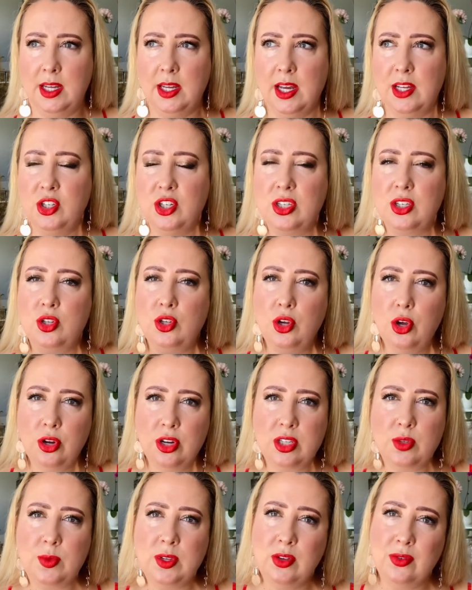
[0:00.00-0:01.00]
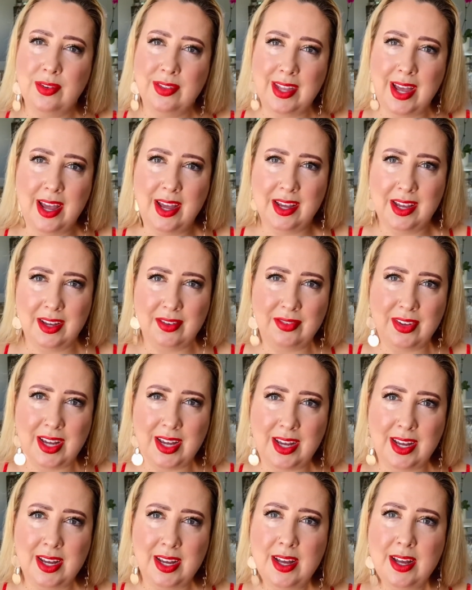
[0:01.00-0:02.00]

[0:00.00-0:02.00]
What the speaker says: And just notice when you're in that heavy,